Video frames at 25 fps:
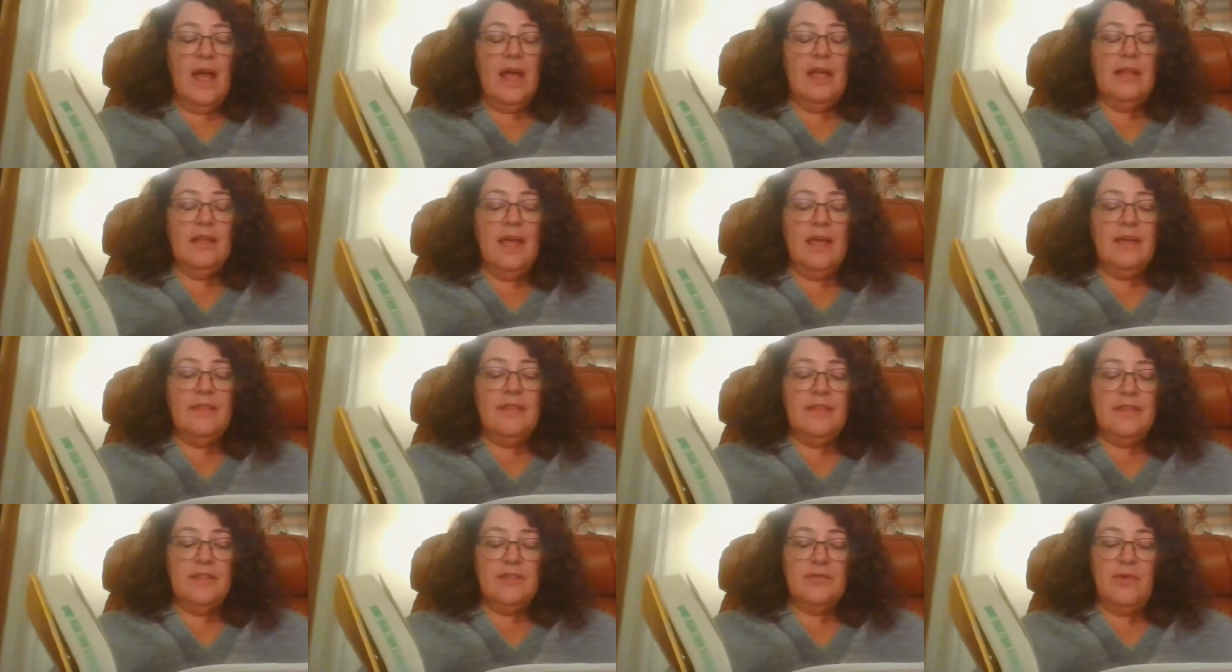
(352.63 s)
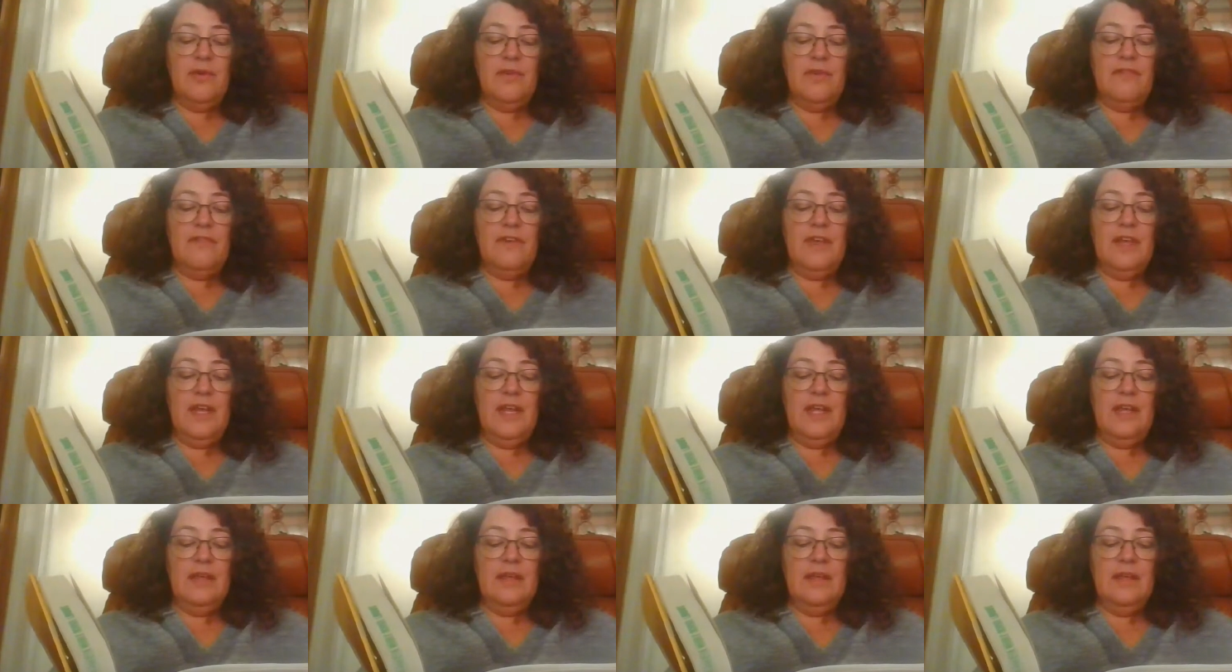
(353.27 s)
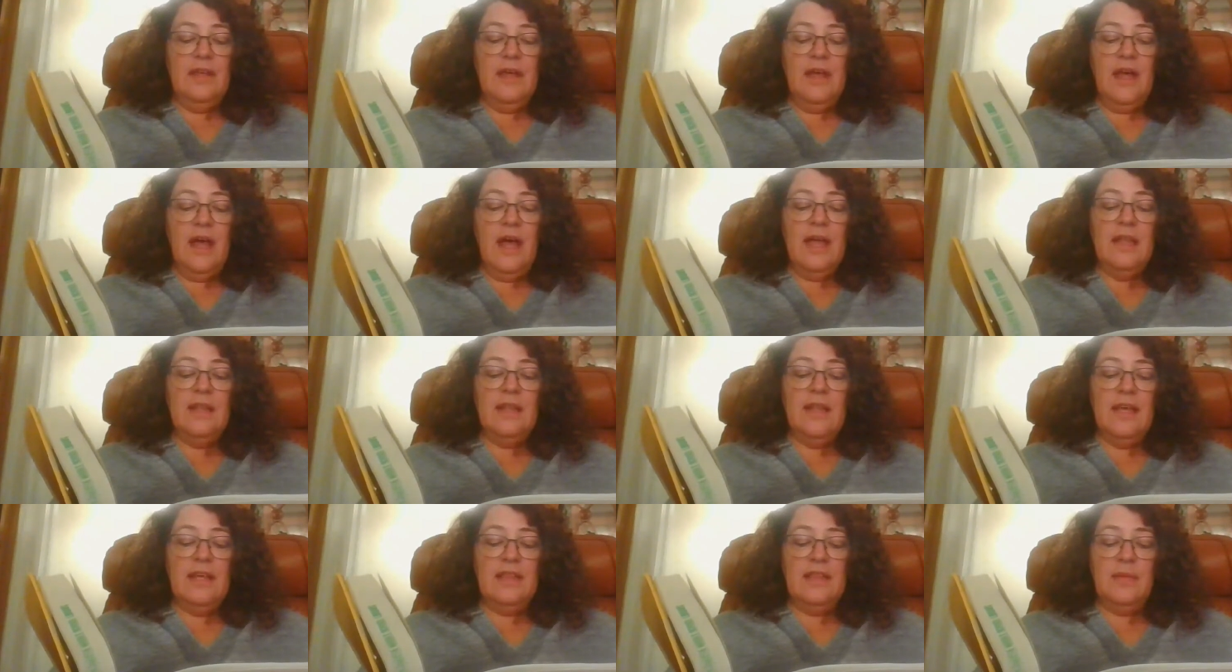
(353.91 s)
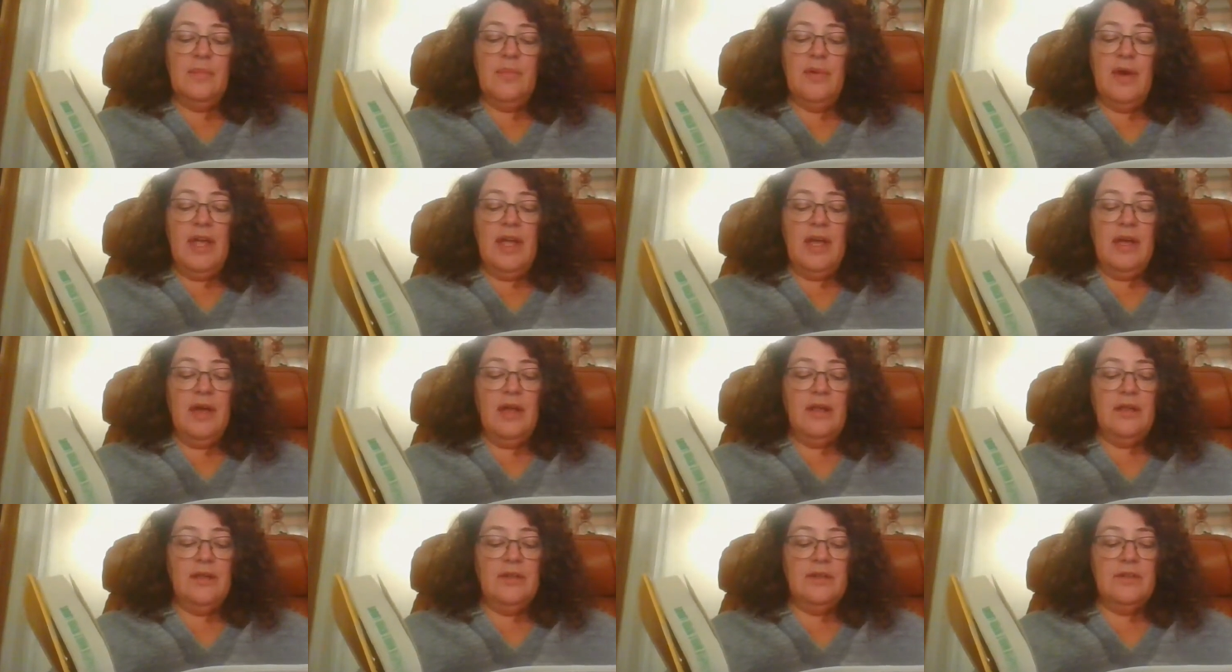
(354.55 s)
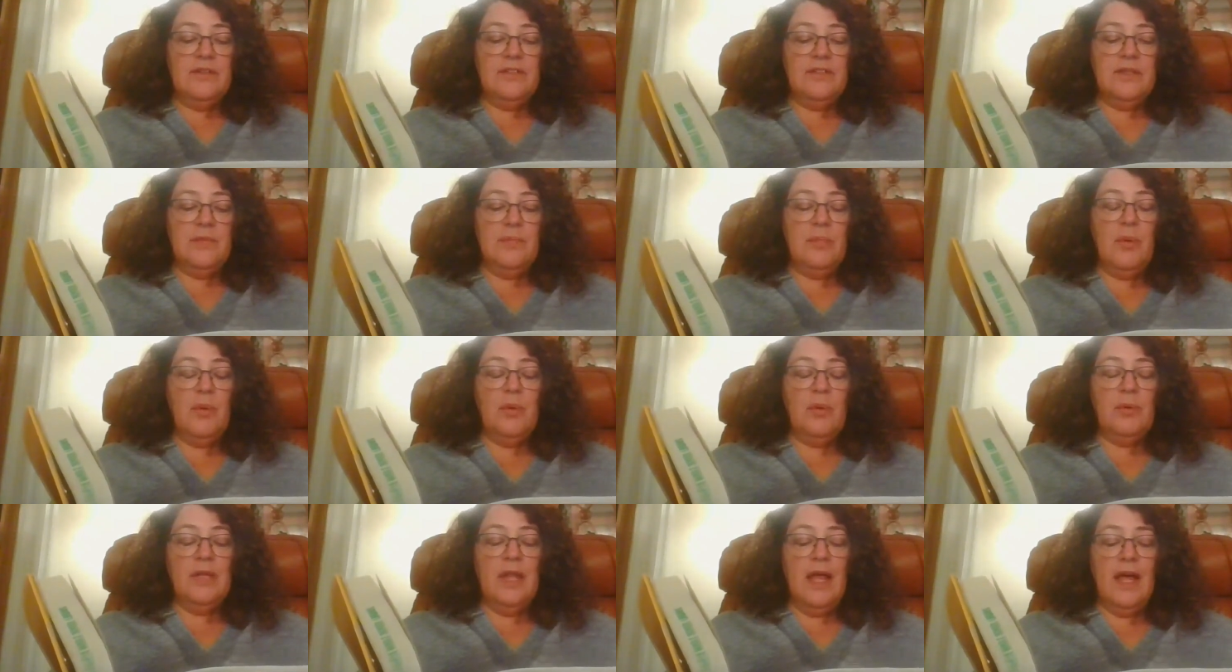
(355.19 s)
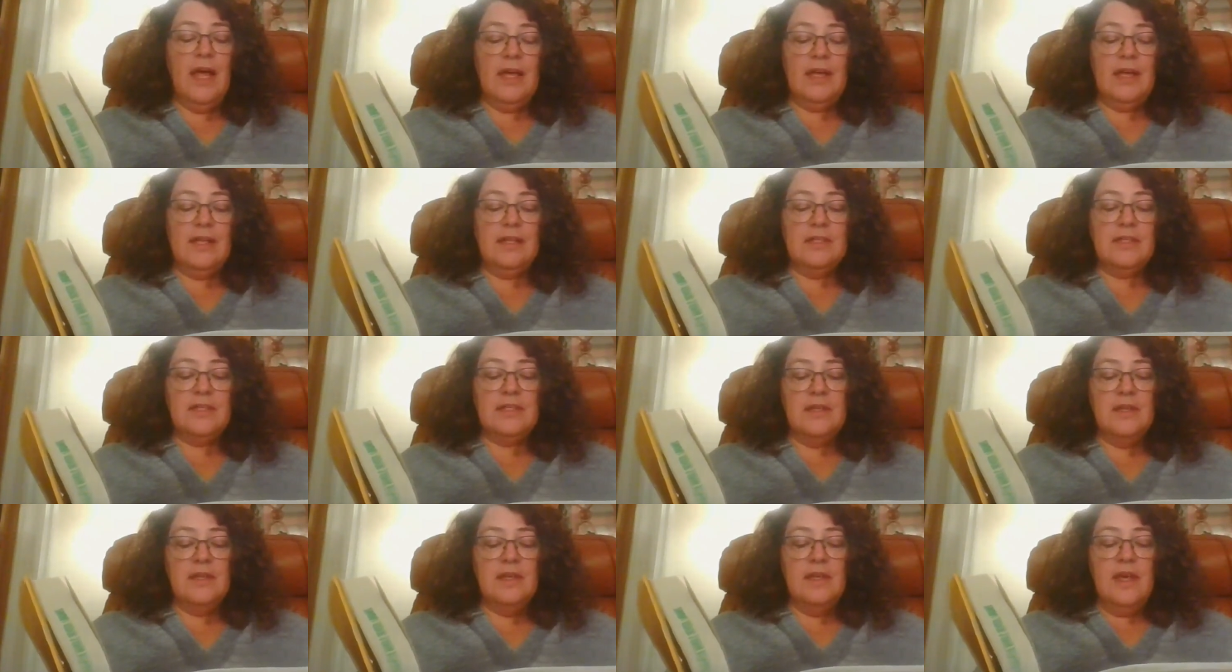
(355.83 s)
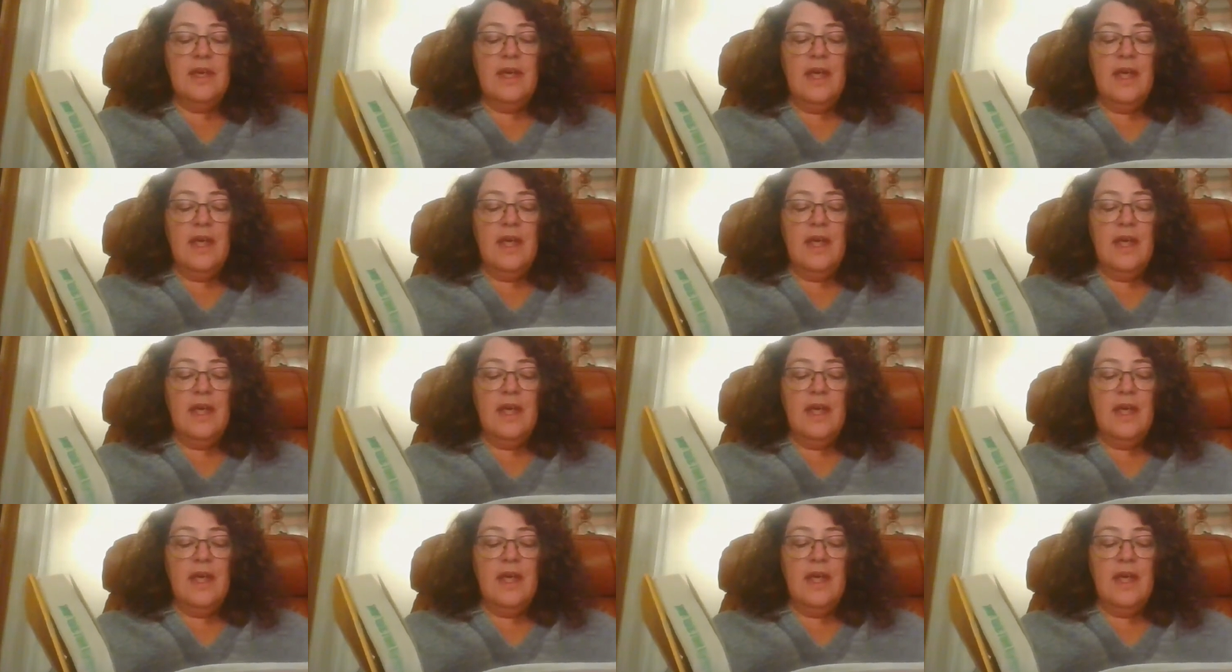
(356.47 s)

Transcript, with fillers: I like this graffiti. I like the bright colors, the bold lines.